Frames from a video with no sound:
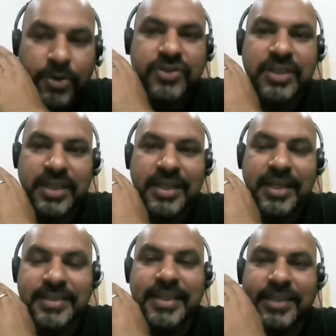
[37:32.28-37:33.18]
most
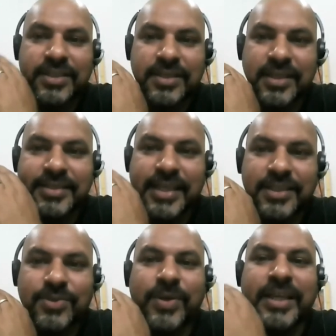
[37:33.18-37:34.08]

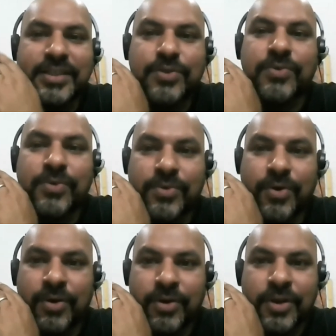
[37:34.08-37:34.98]
easiest ways to
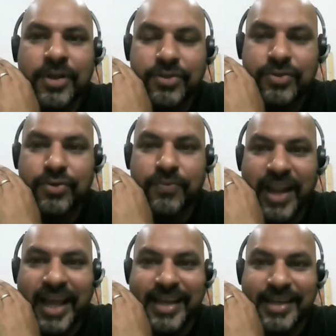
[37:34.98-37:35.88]
go through
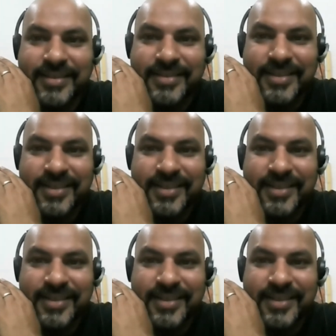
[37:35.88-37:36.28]
flight.